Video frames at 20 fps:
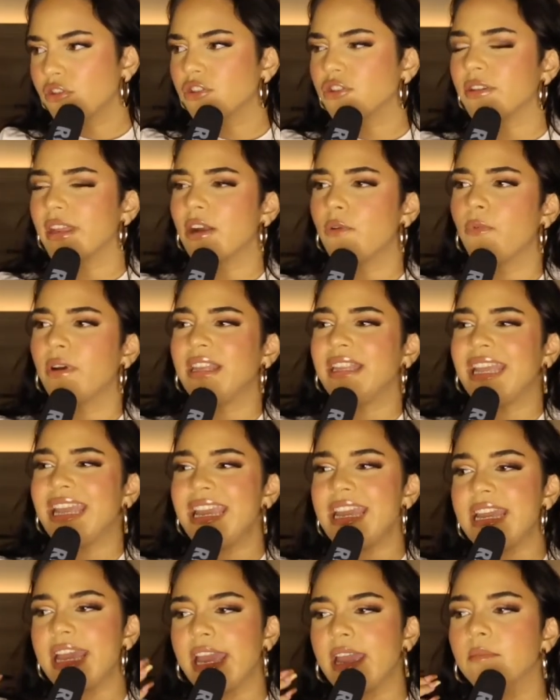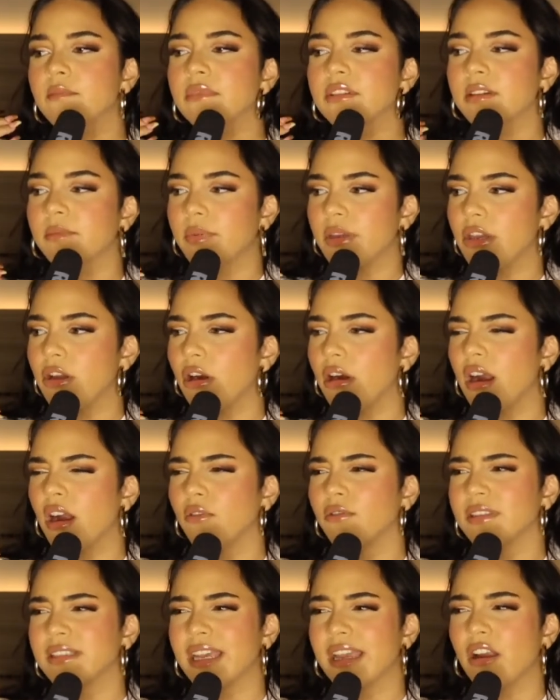So, like, when he came to PR, I
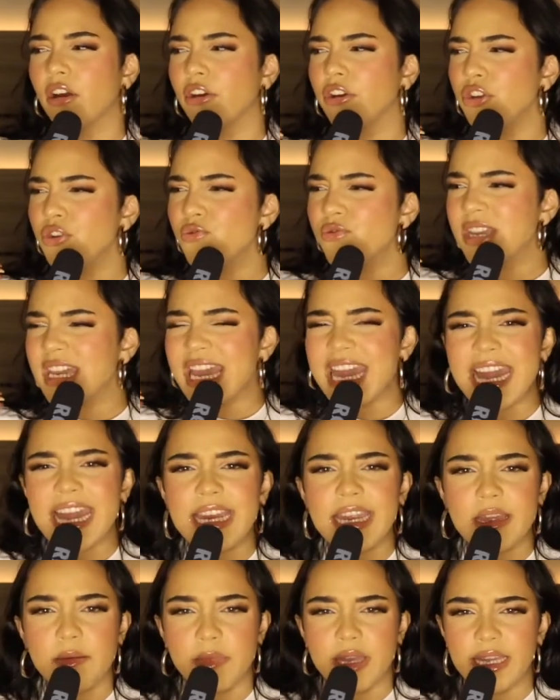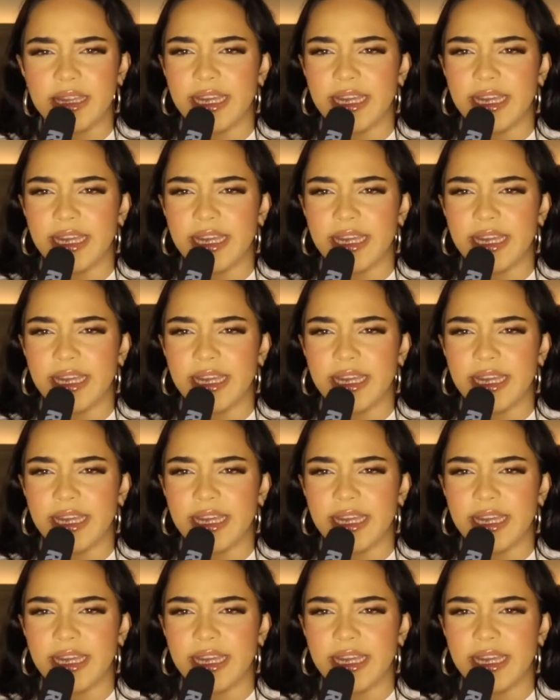was like, are you kidding me?